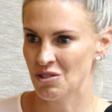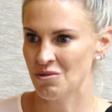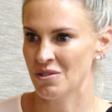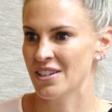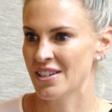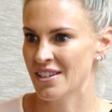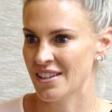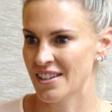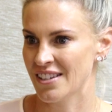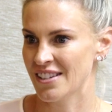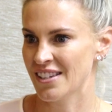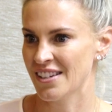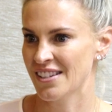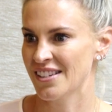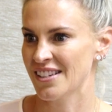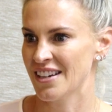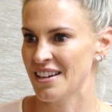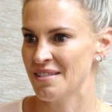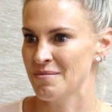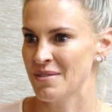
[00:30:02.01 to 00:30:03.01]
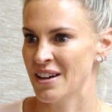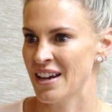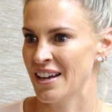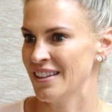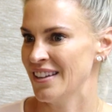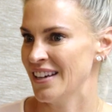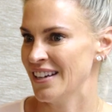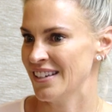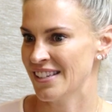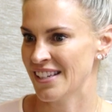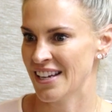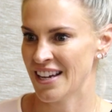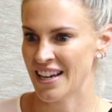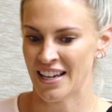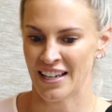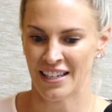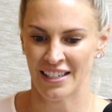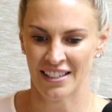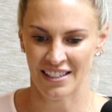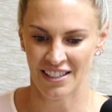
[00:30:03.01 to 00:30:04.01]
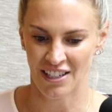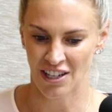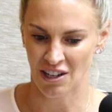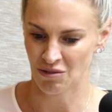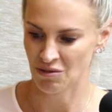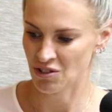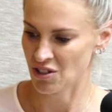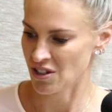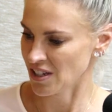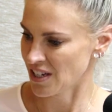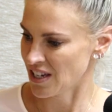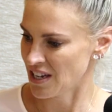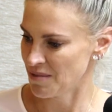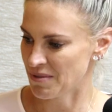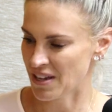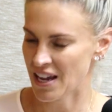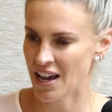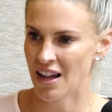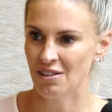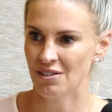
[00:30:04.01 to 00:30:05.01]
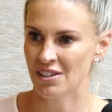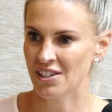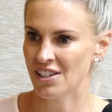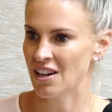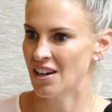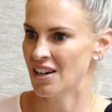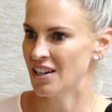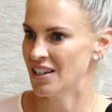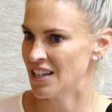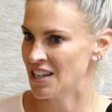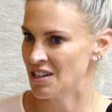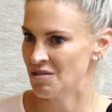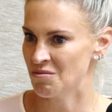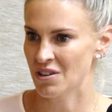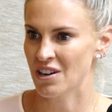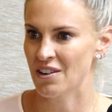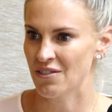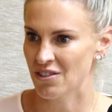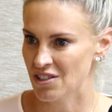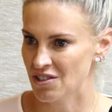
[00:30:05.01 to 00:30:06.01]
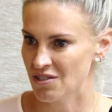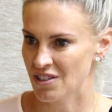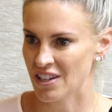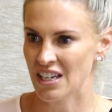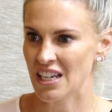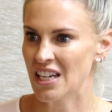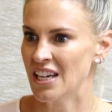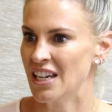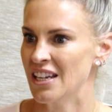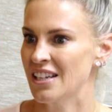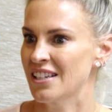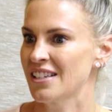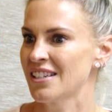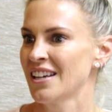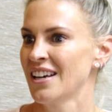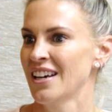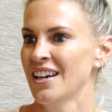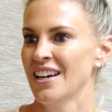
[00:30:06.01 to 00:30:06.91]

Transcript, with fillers: you into the system and they say, you know, just keep the calories on, eat whatever you can eat.